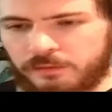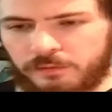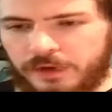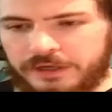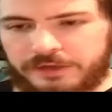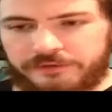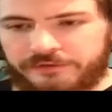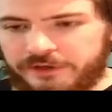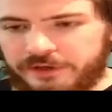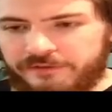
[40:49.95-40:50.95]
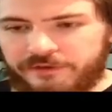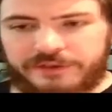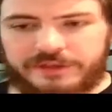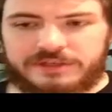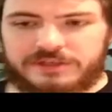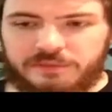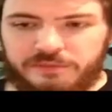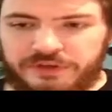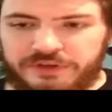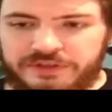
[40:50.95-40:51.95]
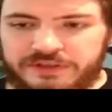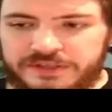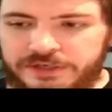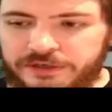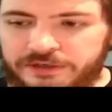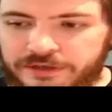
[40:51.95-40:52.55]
what you feel everything's going to bring this year,